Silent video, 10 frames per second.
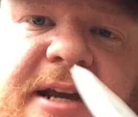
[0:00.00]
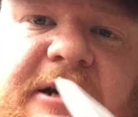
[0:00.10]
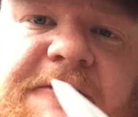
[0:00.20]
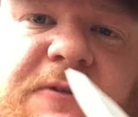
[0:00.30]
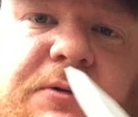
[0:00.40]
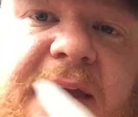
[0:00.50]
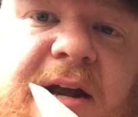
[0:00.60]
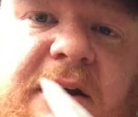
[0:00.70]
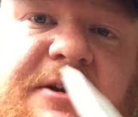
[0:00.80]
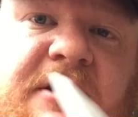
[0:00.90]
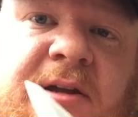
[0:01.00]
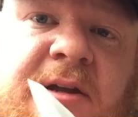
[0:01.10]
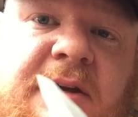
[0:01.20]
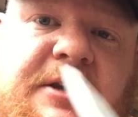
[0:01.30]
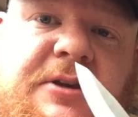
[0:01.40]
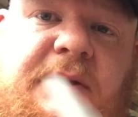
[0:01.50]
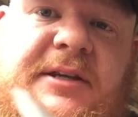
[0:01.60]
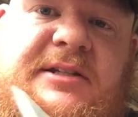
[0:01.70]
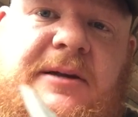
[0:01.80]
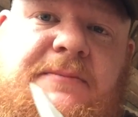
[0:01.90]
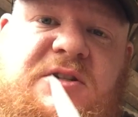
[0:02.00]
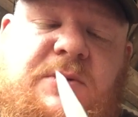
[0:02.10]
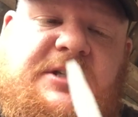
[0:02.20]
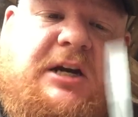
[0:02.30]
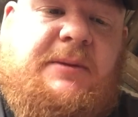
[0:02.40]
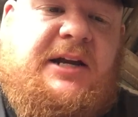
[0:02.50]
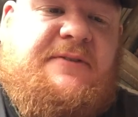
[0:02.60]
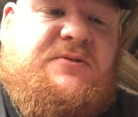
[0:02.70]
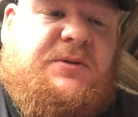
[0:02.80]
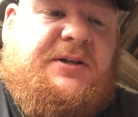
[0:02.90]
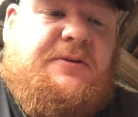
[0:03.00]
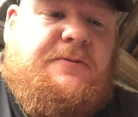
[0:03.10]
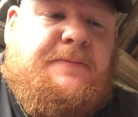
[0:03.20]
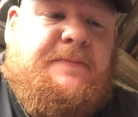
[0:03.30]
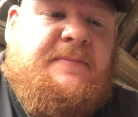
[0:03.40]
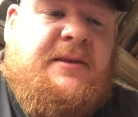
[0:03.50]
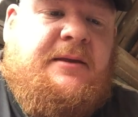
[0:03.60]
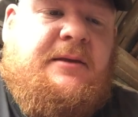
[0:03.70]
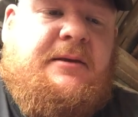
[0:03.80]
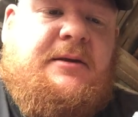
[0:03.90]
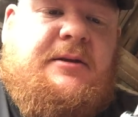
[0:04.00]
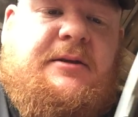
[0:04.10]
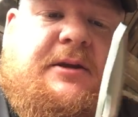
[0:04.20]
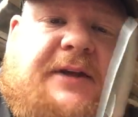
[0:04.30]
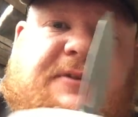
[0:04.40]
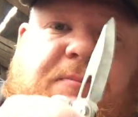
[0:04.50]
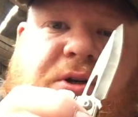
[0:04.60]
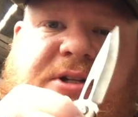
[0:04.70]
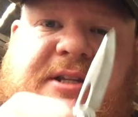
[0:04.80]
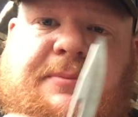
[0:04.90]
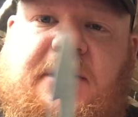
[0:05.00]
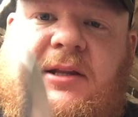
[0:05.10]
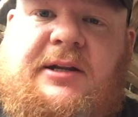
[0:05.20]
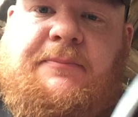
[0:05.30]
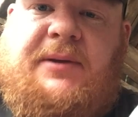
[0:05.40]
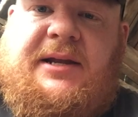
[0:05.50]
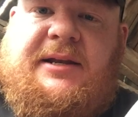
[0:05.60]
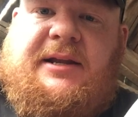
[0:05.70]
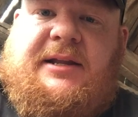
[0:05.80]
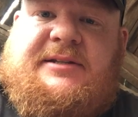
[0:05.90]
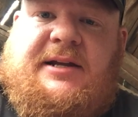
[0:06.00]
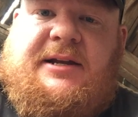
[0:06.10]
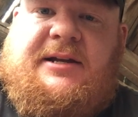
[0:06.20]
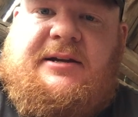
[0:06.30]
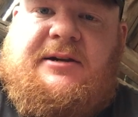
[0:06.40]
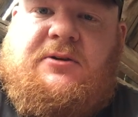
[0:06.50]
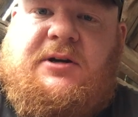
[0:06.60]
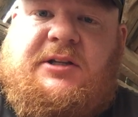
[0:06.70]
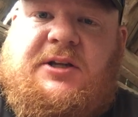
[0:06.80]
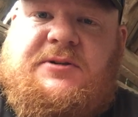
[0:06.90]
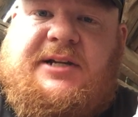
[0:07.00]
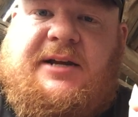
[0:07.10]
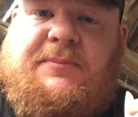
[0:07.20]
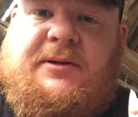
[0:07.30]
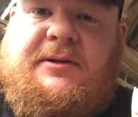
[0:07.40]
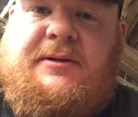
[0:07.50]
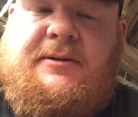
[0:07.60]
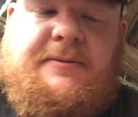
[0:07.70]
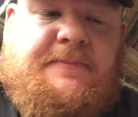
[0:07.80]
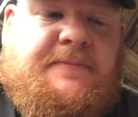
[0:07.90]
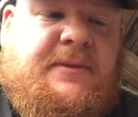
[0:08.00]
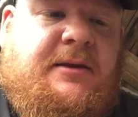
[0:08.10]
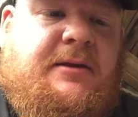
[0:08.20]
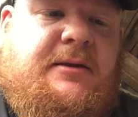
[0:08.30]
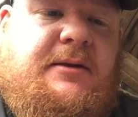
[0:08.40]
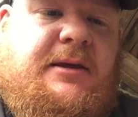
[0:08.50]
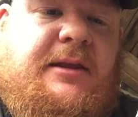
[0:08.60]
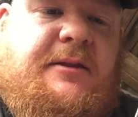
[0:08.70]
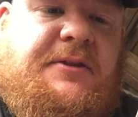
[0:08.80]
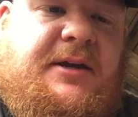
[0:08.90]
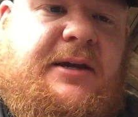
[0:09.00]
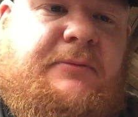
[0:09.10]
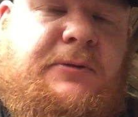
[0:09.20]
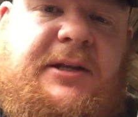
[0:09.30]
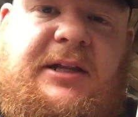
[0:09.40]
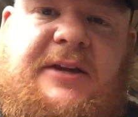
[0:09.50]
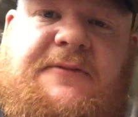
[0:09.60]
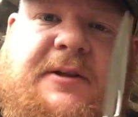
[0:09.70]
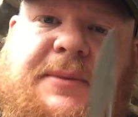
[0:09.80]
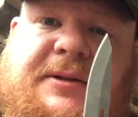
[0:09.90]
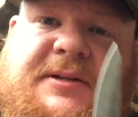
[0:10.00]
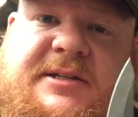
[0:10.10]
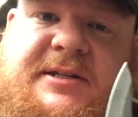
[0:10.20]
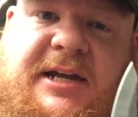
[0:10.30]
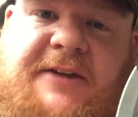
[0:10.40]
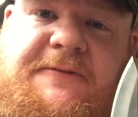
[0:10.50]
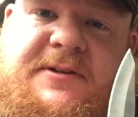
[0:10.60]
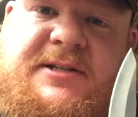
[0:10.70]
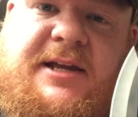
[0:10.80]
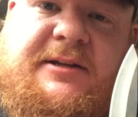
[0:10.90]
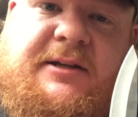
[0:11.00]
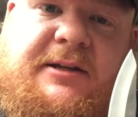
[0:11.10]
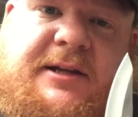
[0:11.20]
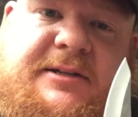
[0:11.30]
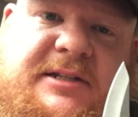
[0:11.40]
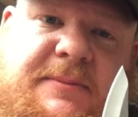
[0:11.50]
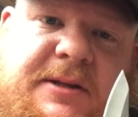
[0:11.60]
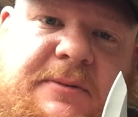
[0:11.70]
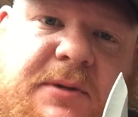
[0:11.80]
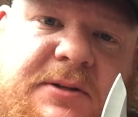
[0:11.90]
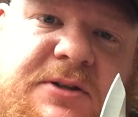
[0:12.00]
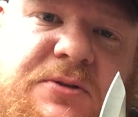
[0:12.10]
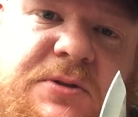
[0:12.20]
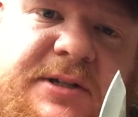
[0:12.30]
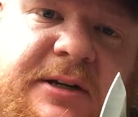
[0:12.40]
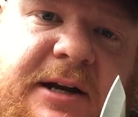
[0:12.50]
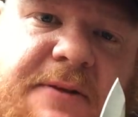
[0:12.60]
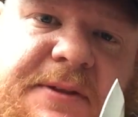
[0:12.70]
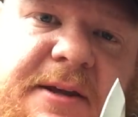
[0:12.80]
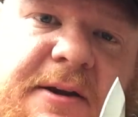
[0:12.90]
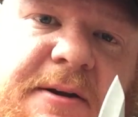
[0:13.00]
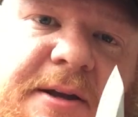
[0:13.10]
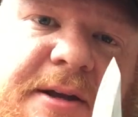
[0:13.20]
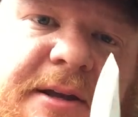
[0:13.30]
not going to fold down on you like some Swiss Army knives will do. You'll have to push the little button that's on here in order to close it up. And the thing I really love about this knife is that, unlike some other multi-tools that are out there,